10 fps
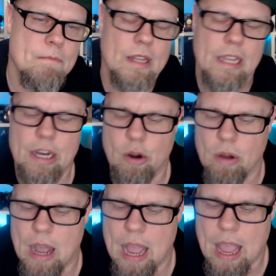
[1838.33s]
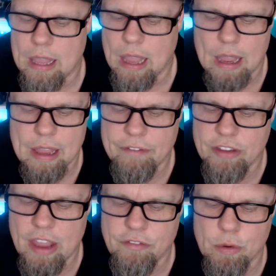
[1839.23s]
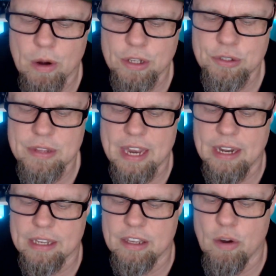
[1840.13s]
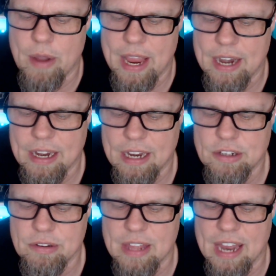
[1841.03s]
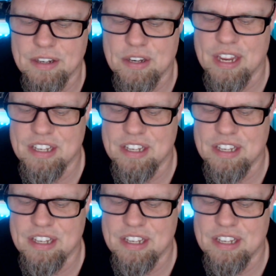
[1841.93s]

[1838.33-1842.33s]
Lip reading: you know, if you want to do that, Nick, go ahead and do that.